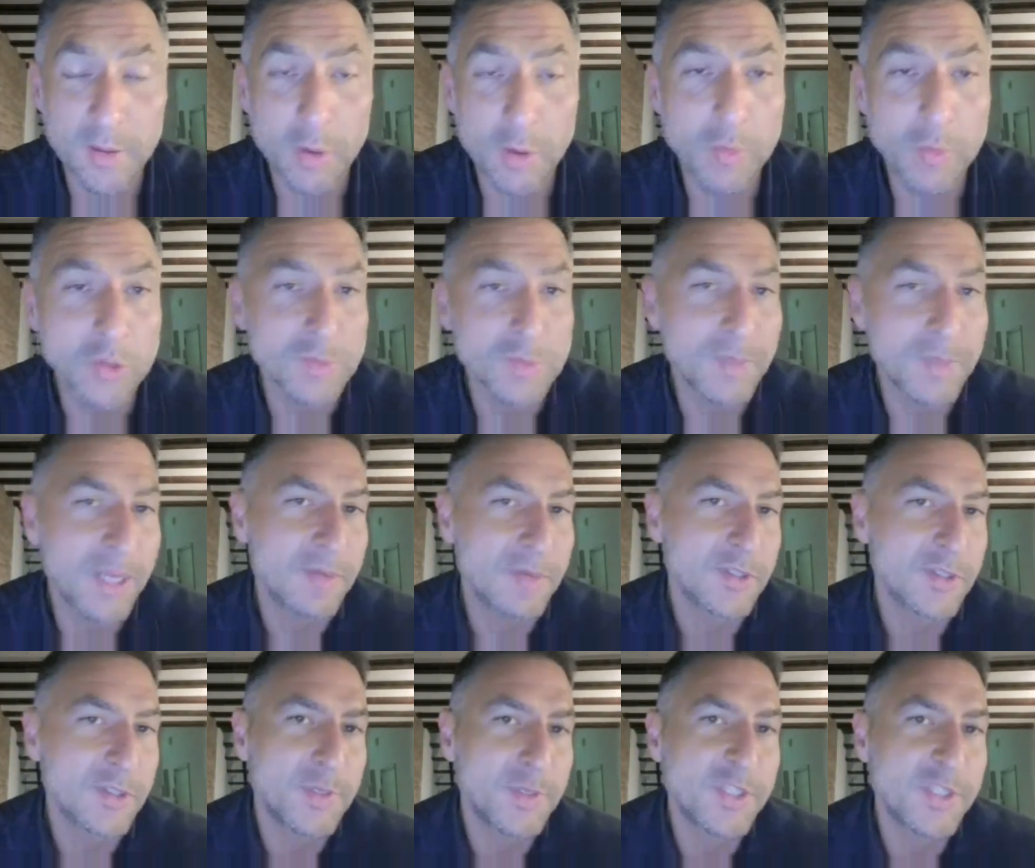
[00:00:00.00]
almost my
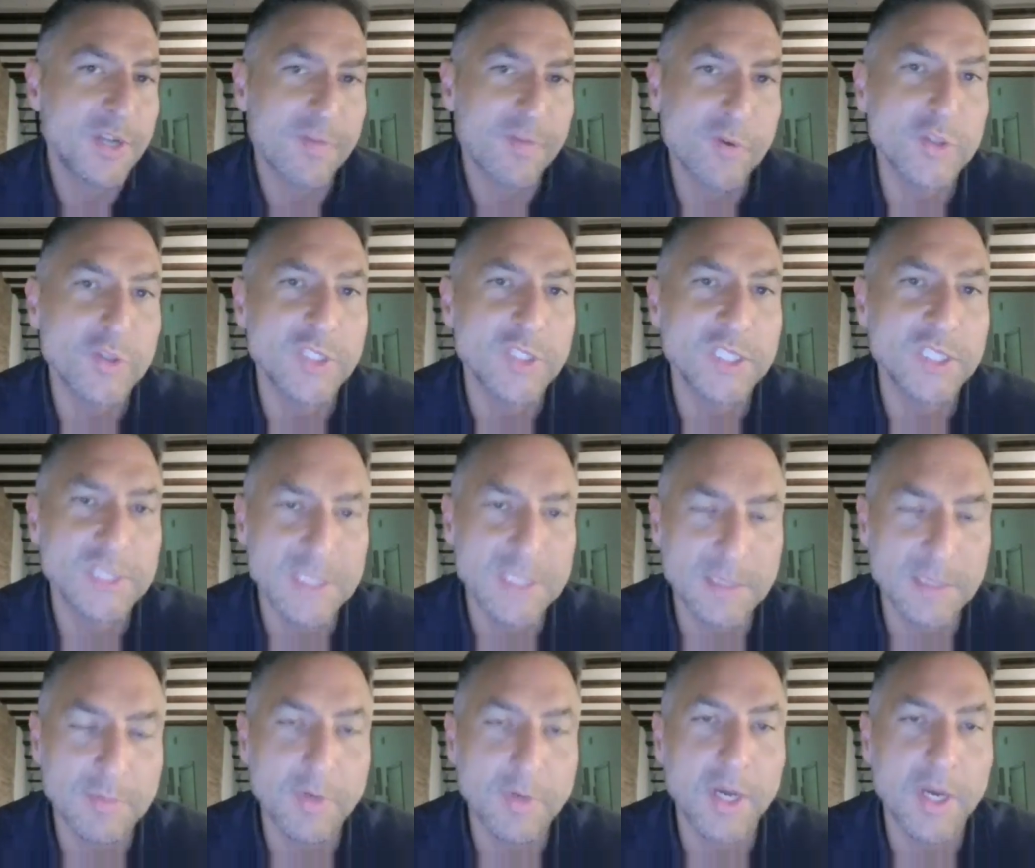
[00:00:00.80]
special forces
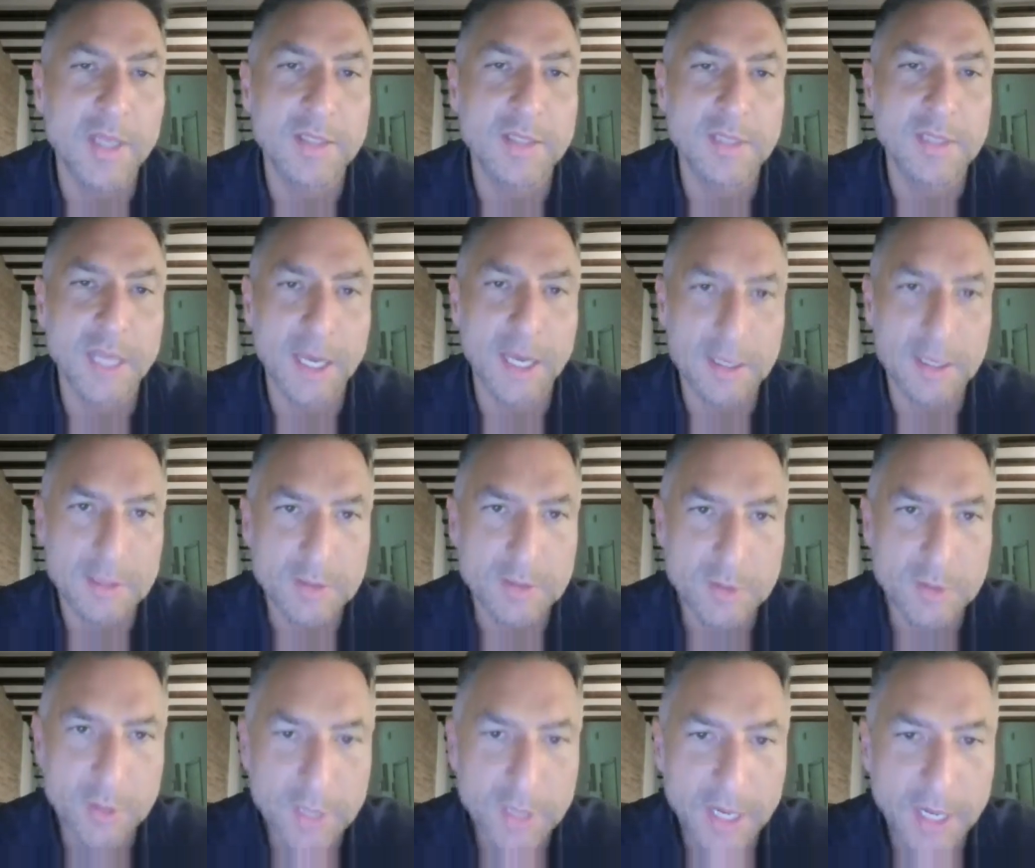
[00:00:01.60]
team, right? Like
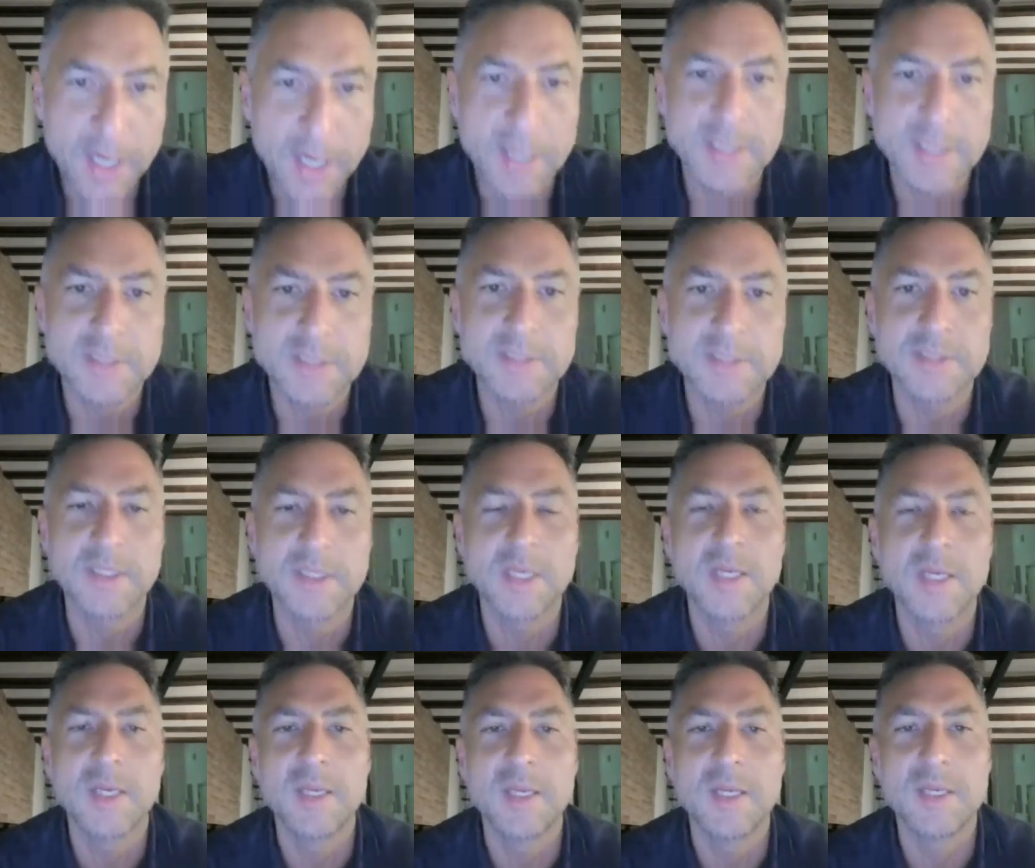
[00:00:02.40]
the guys
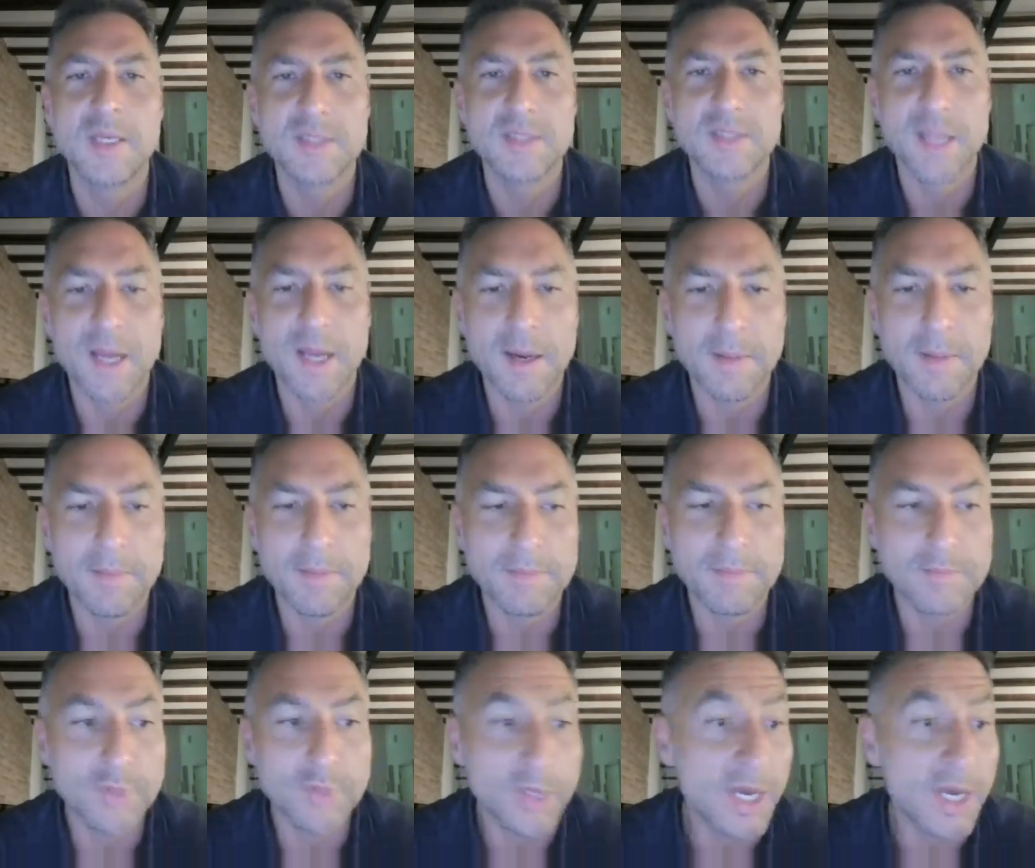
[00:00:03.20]
that
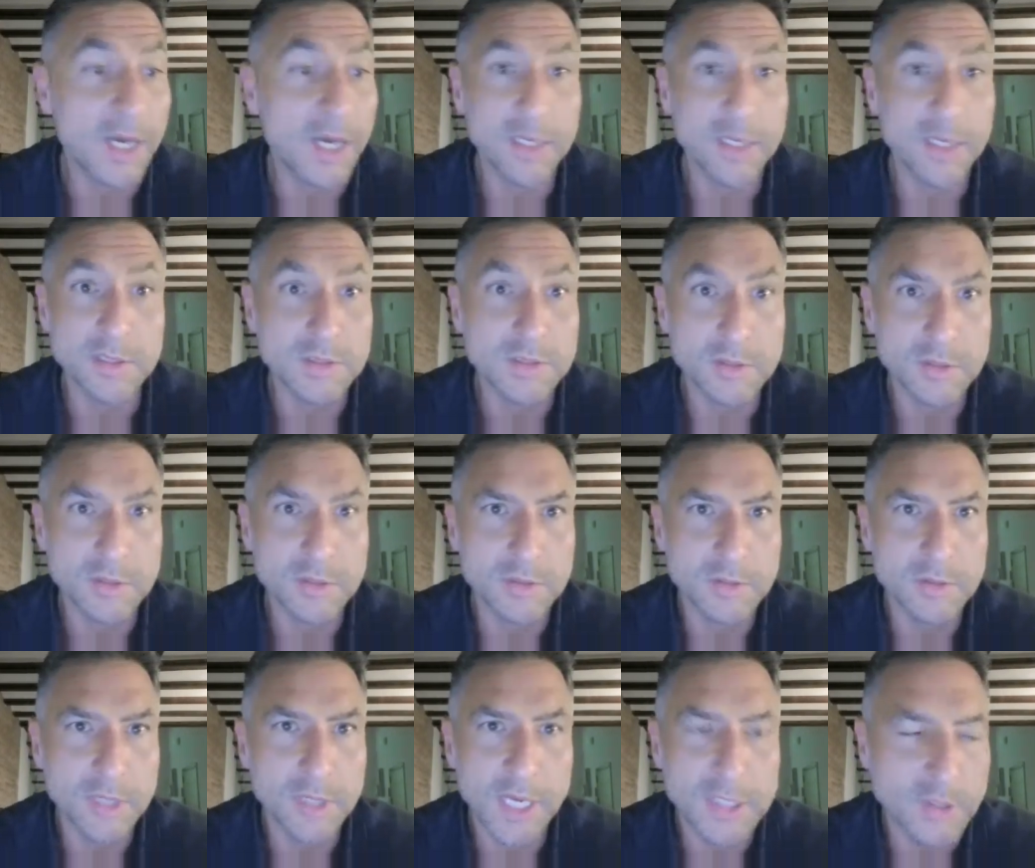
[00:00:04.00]

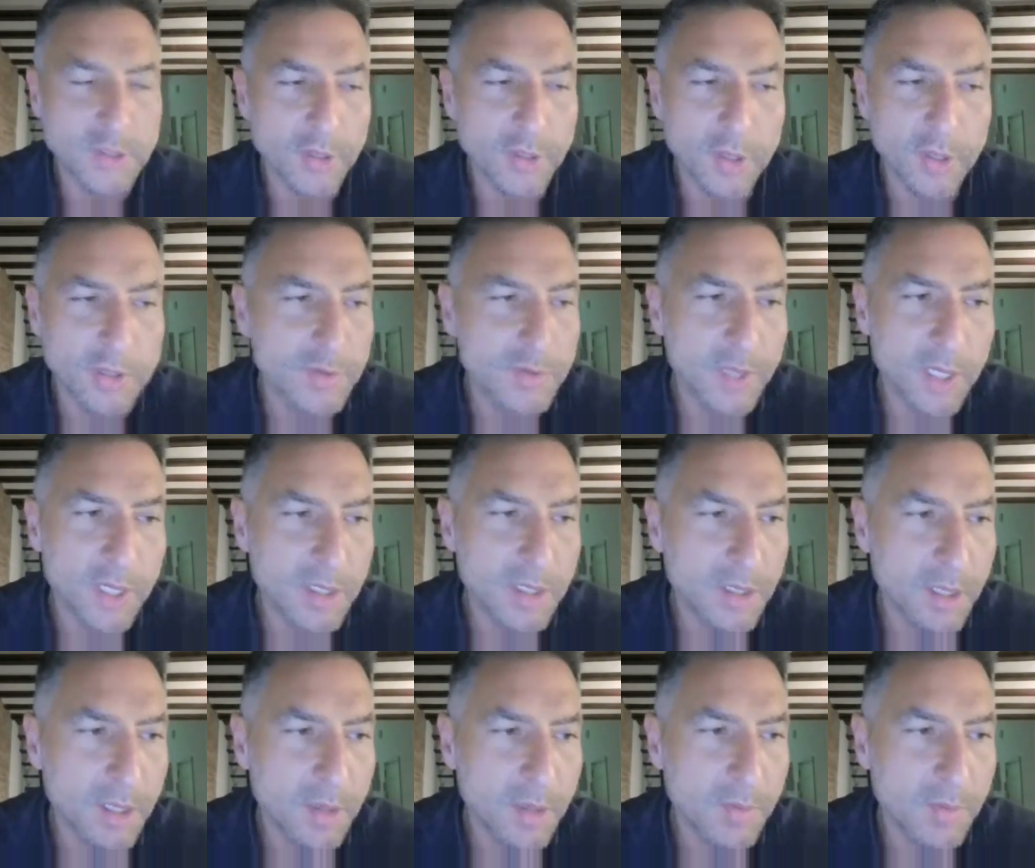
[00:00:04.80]
the girls, right?